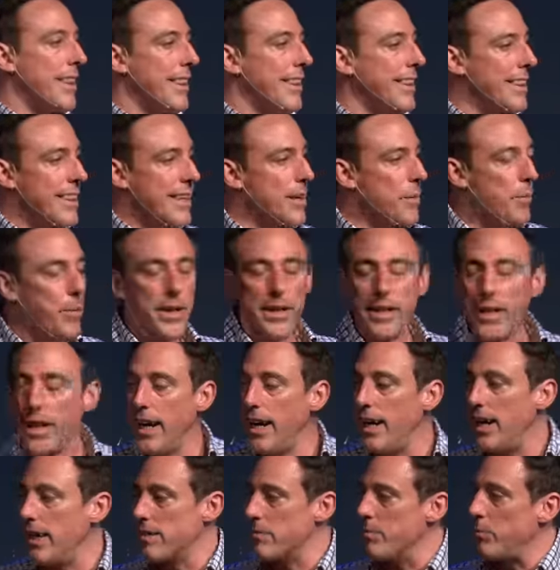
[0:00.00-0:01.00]
they're butting
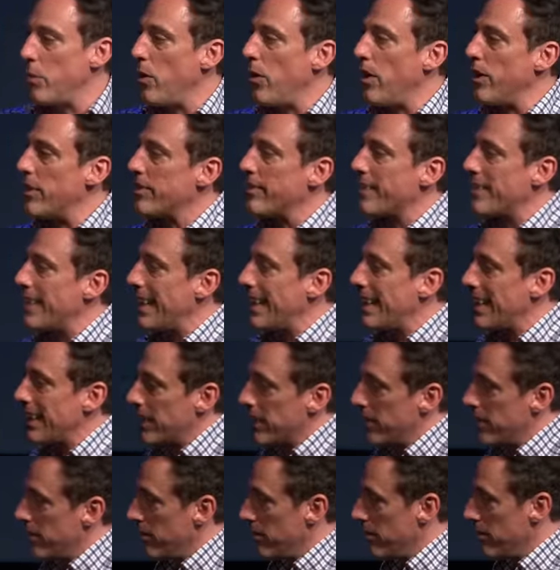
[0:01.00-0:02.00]
heads, and Paul doesn't like it,
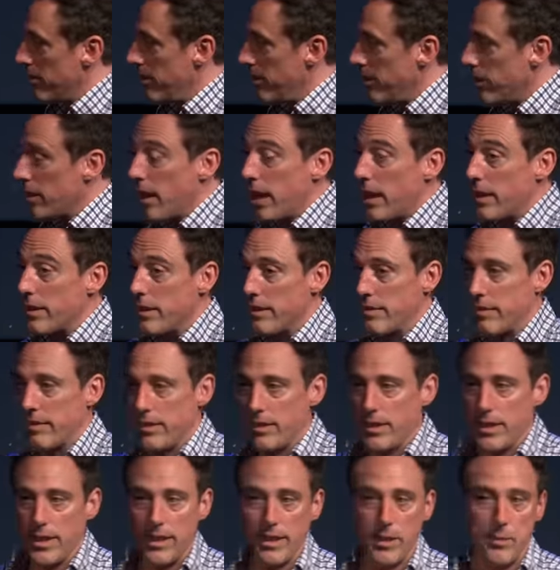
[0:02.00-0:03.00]
right? God doesn't
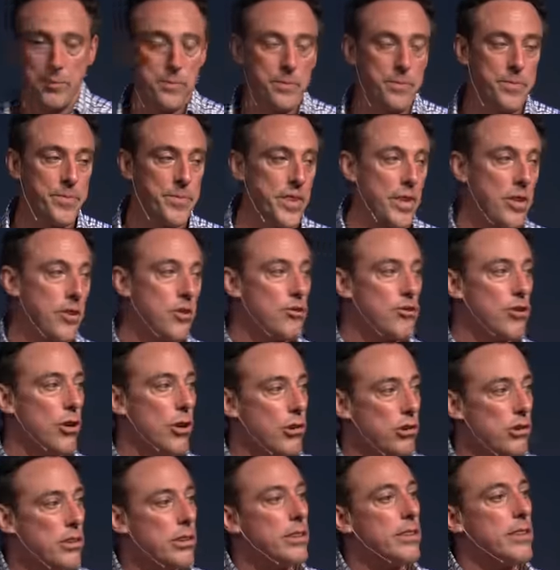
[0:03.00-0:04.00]
like it.
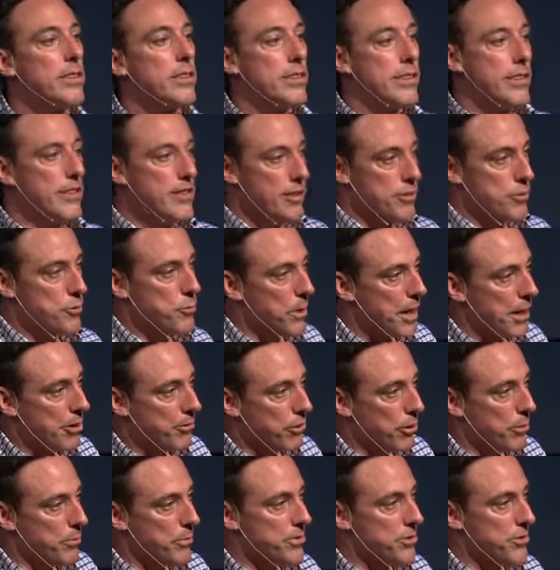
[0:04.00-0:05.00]
So this is why
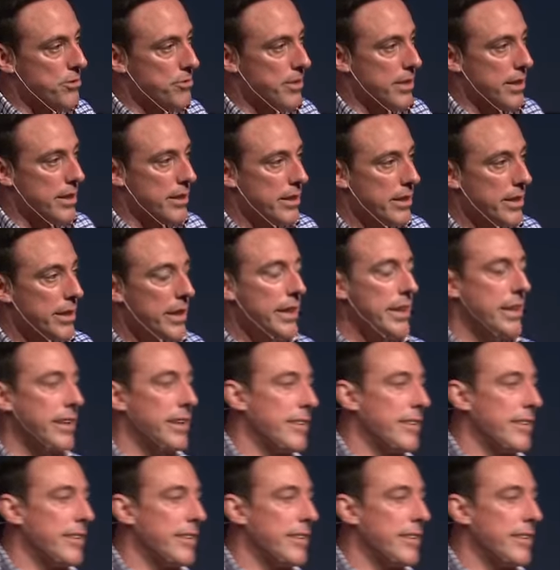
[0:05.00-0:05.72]
Romans is written. He